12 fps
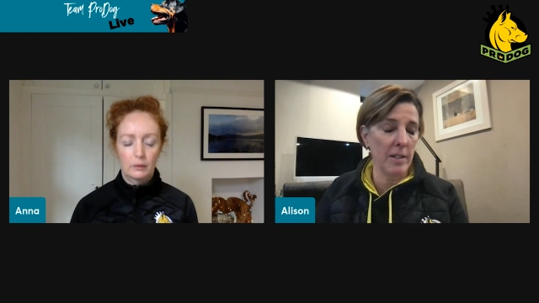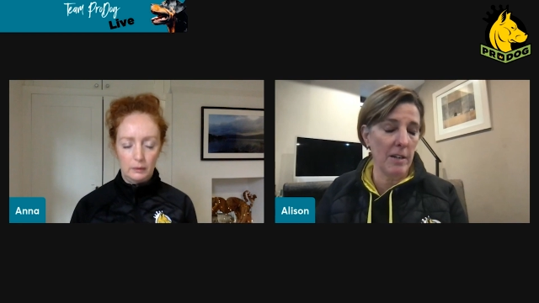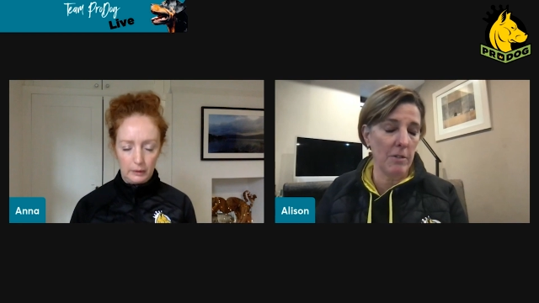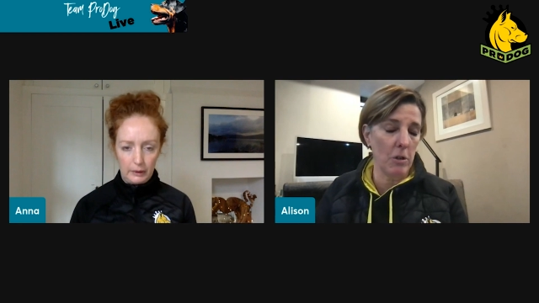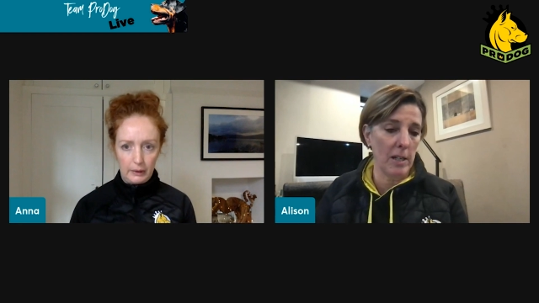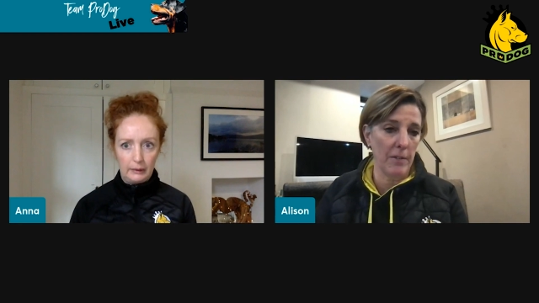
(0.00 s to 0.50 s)

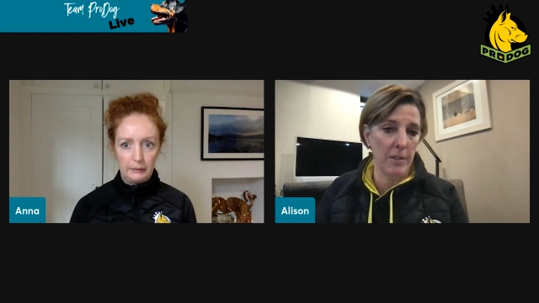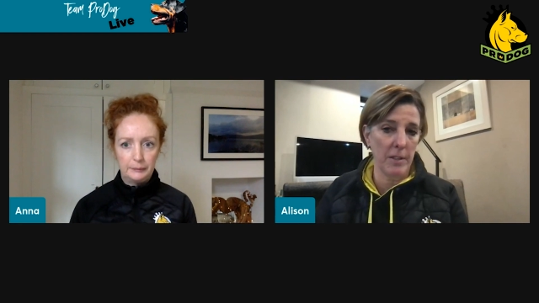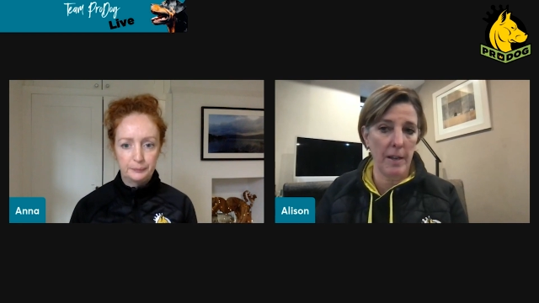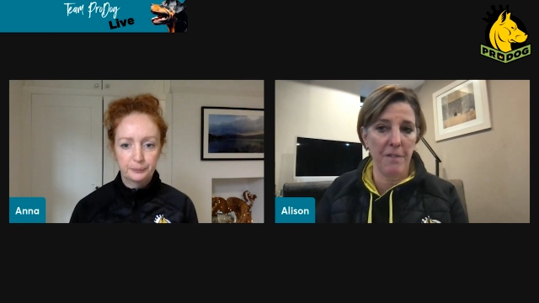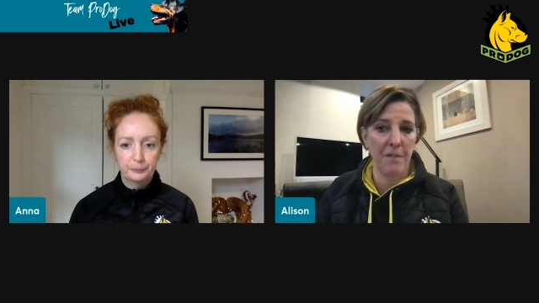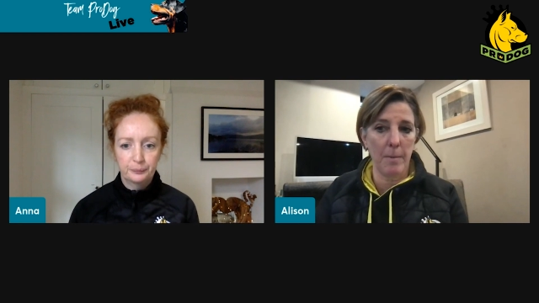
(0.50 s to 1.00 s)
Speaker 1: They're all out of the
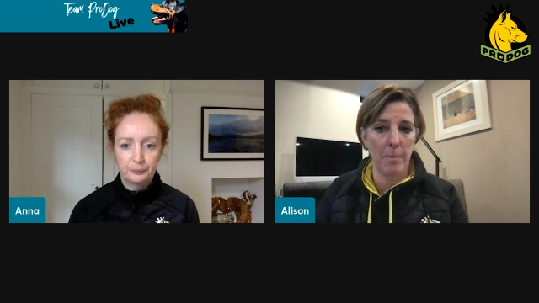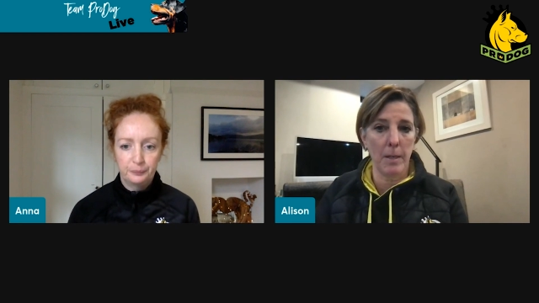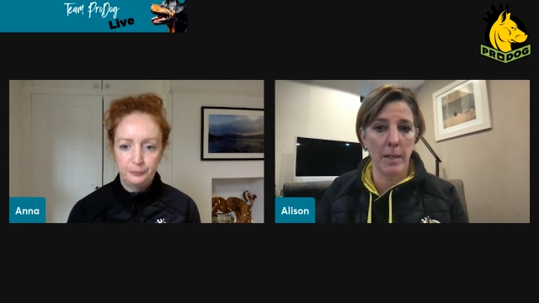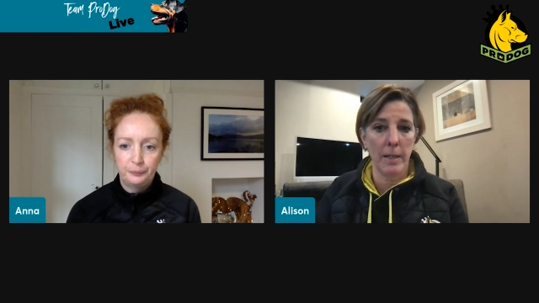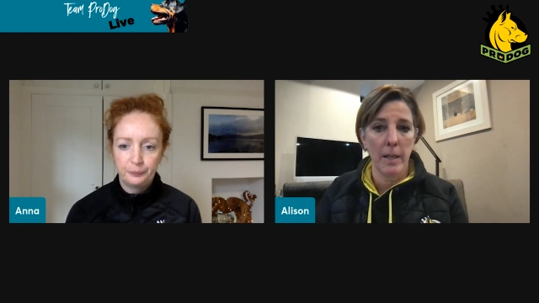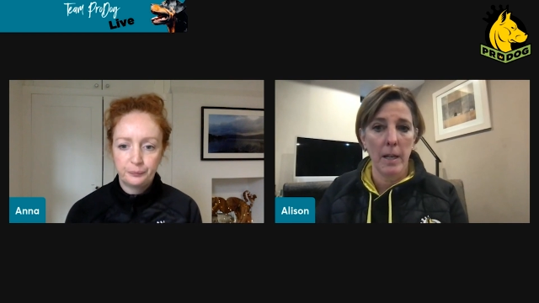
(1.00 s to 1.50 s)
same
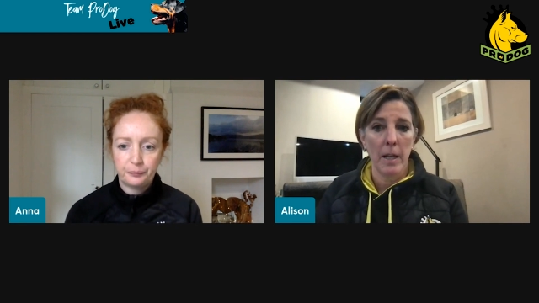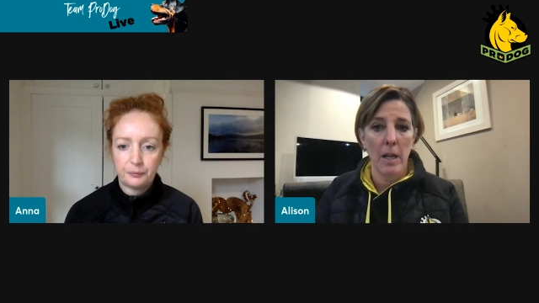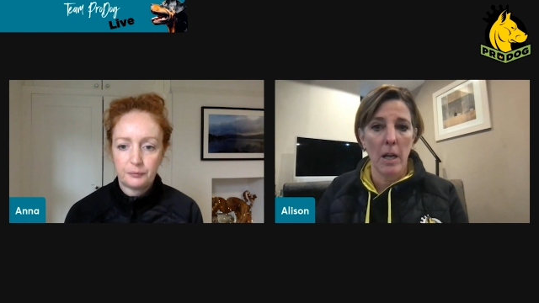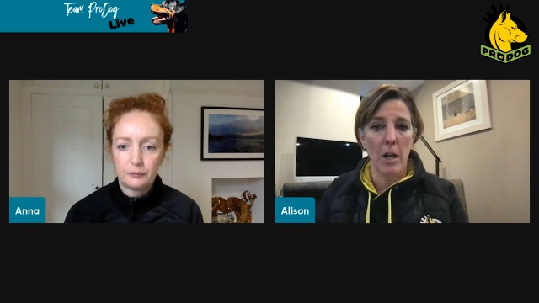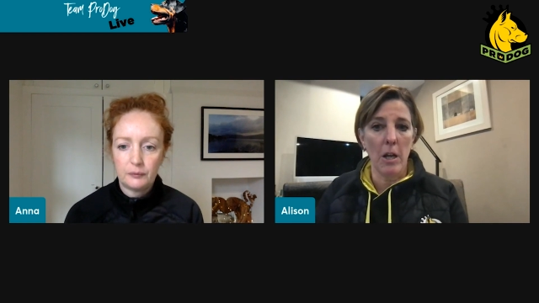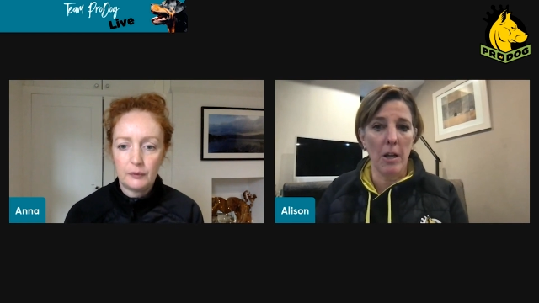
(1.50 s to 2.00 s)
family,
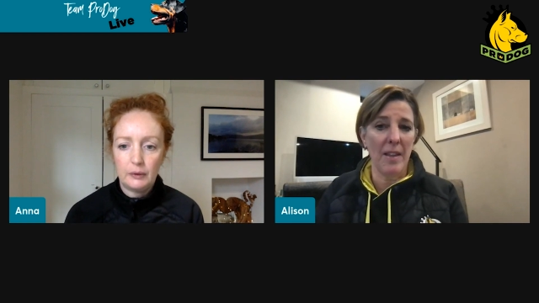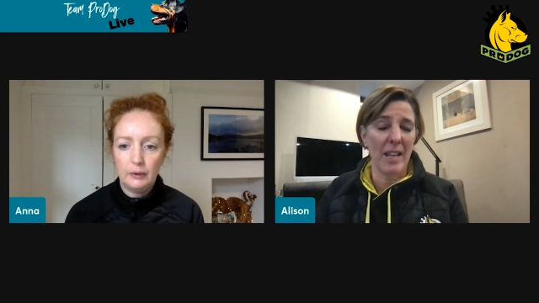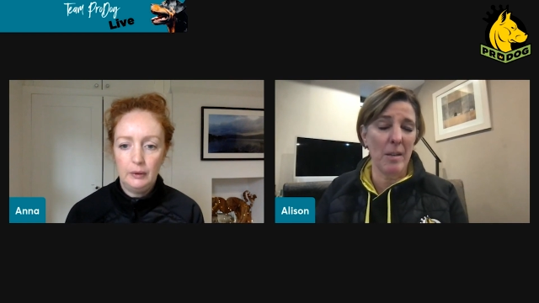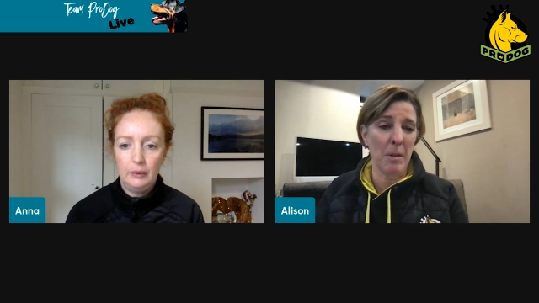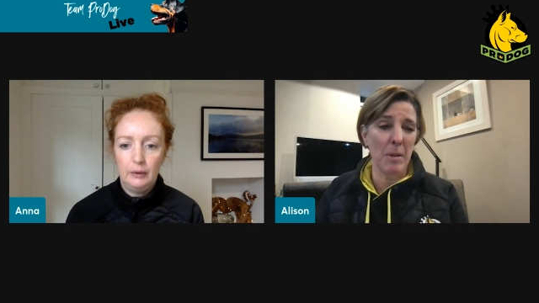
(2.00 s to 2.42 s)
uh, and they can be